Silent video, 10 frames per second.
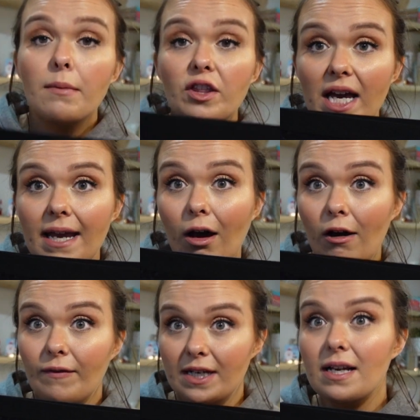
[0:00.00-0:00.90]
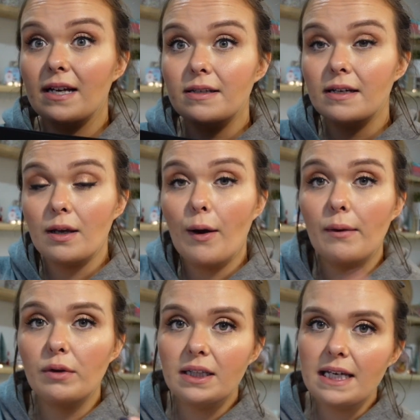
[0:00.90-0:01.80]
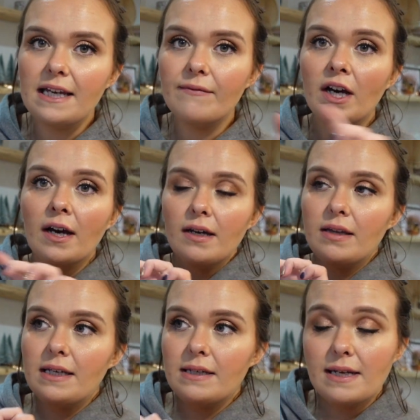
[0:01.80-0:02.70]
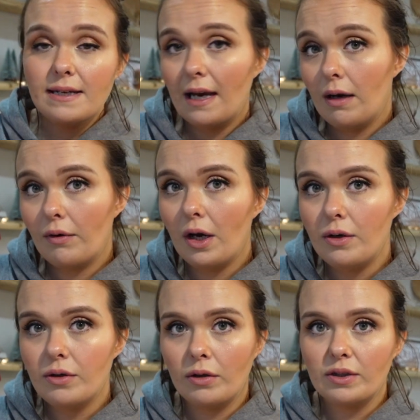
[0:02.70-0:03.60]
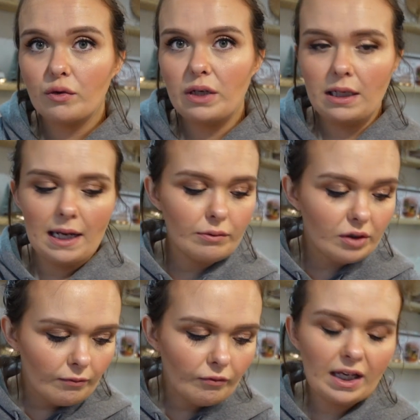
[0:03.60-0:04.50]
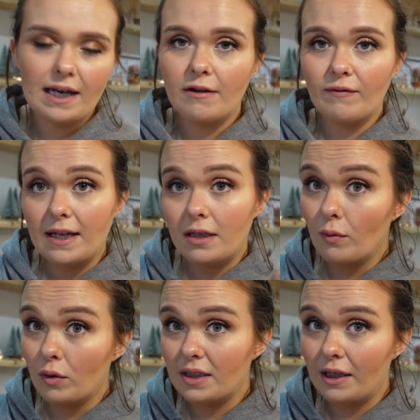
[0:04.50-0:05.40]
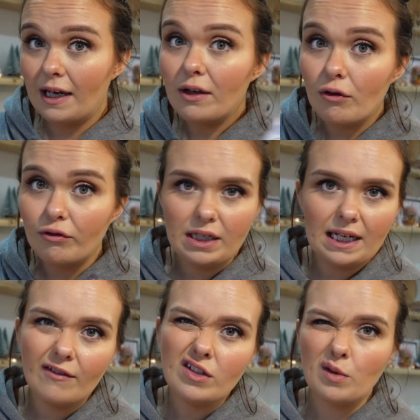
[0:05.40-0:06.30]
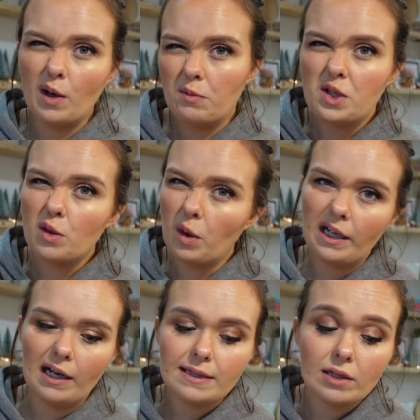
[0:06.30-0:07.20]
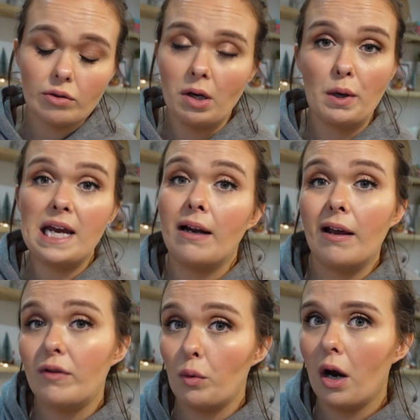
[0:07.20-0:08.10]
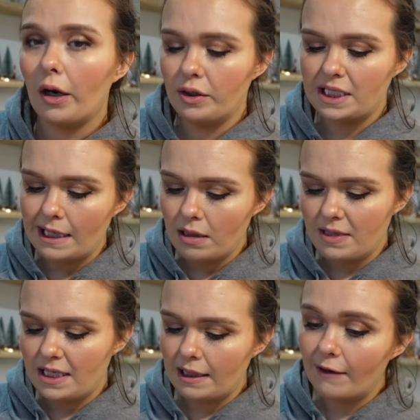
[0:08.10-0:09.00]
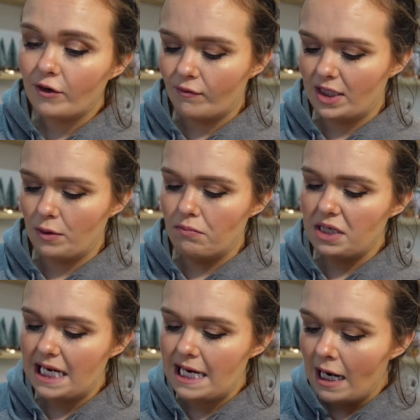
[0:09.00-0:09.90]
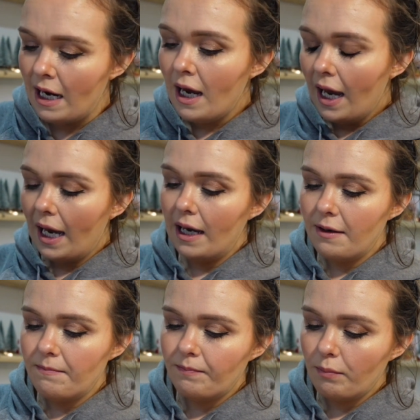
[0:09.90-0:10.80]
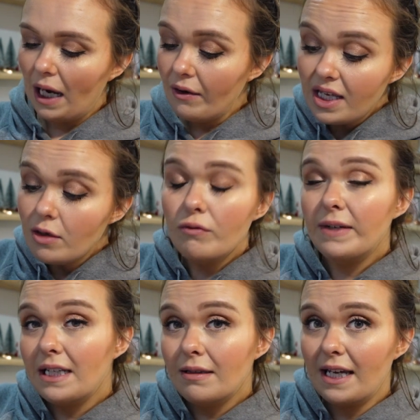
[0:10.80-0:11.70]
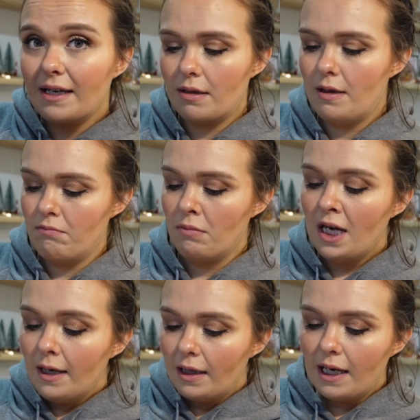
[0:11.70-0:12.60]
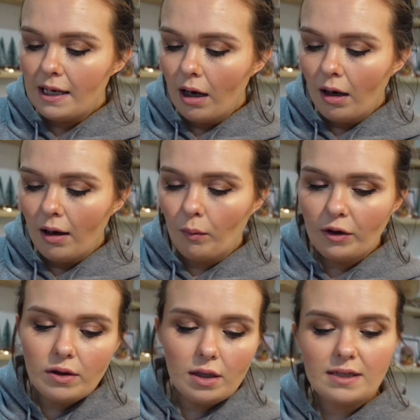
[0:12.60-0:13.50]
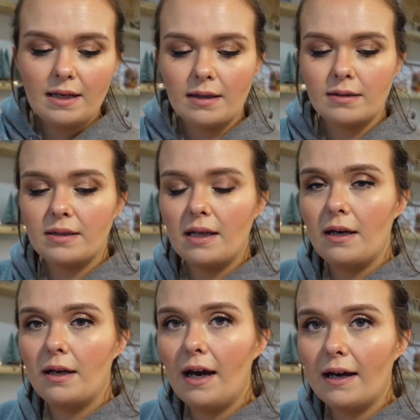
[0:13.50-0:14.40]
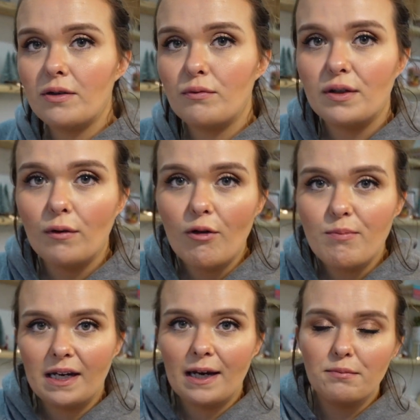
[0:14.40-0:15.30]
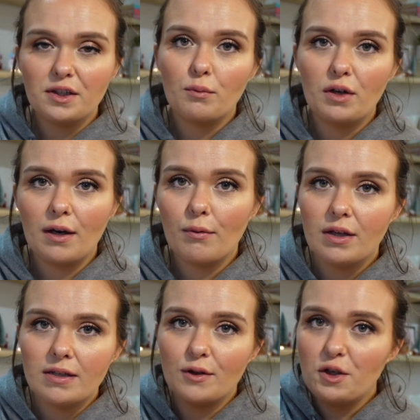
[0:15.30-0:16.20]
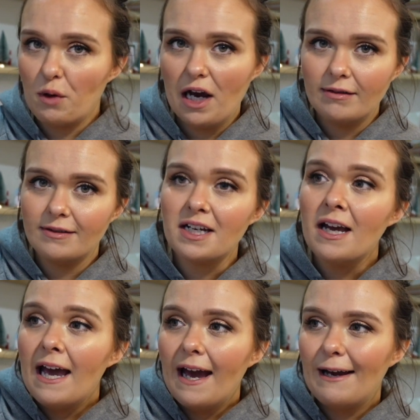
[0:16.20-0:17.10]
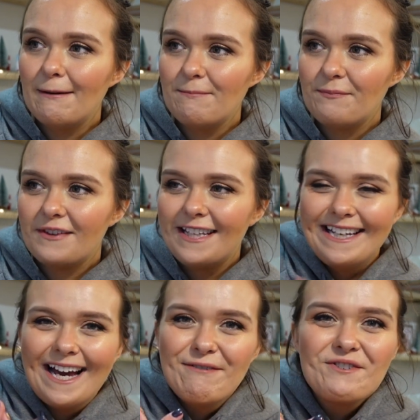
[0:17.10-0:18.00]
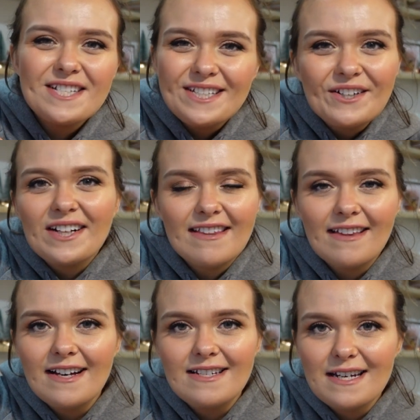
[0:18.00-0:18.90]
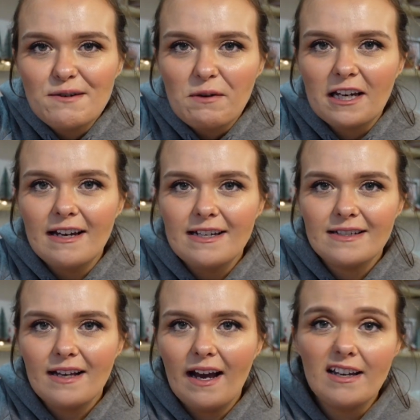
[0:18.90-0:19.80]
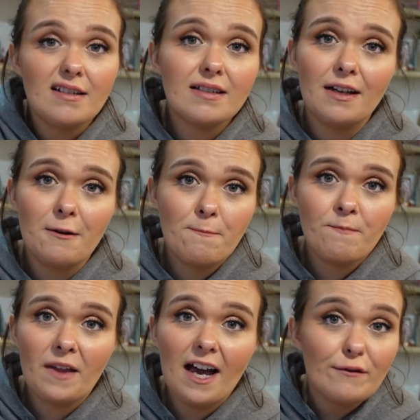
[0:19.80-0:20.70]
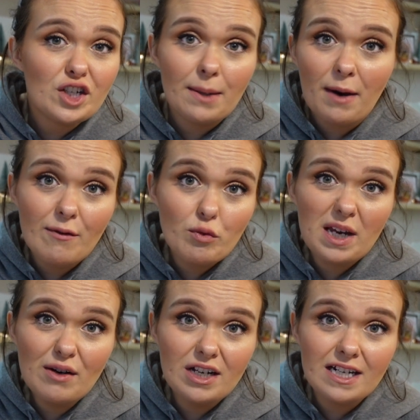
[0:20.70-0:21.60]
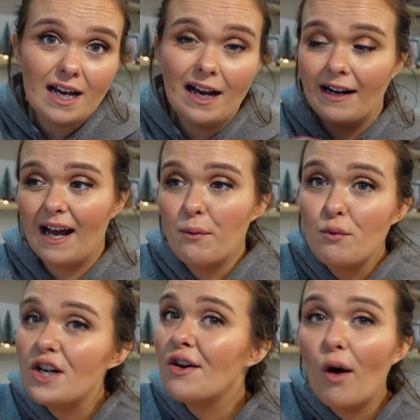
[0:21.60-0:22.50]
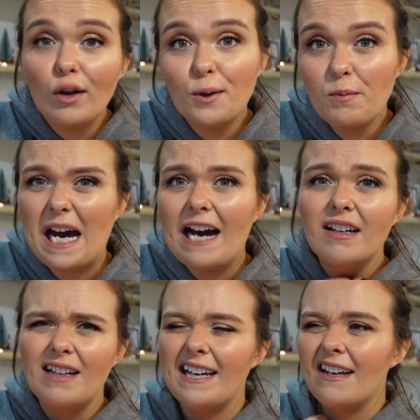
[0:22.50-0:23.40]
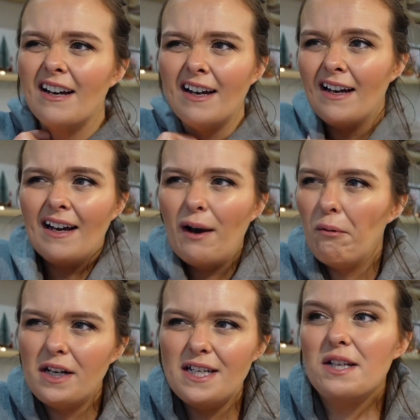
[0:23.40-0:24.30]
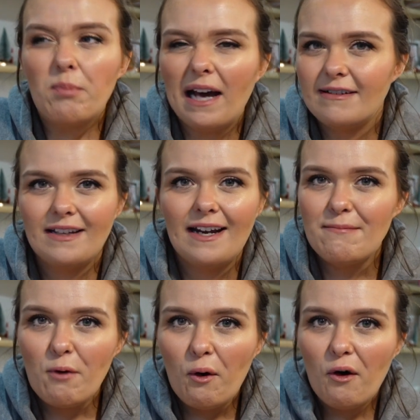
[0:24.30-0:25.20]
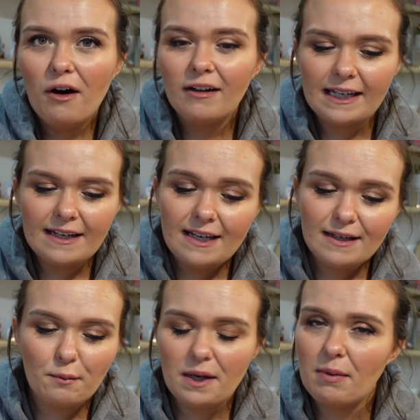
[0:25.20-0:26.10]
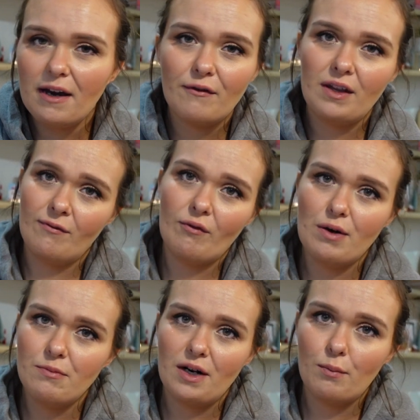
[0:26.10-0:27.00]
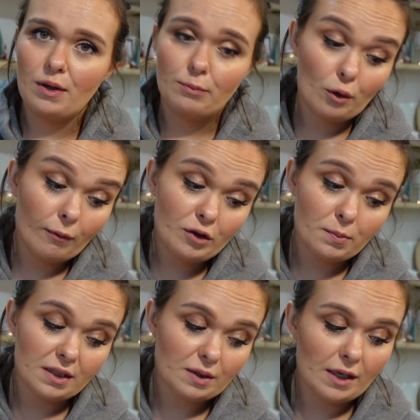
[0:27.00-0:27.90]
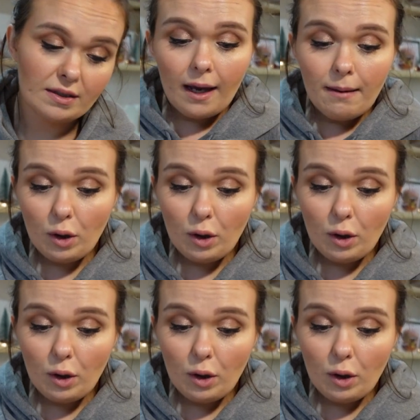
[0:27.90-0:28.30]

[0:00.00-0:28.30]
But they are fantastic. So I will leave the discount code on screen now. Don't forget the fact that you also get your free gift as well, which is quite nice to throw in if you are going to get them as a gift for somebody. But I think you'll really like them. They are one of those things that, as a result of being able to work with such a brand, that I'm just so glad that I did, because I use them every time I have a period and I would not look back. Like, I don't want to use pads anymore. Like, these are way better for the environment and way more comfortable as well.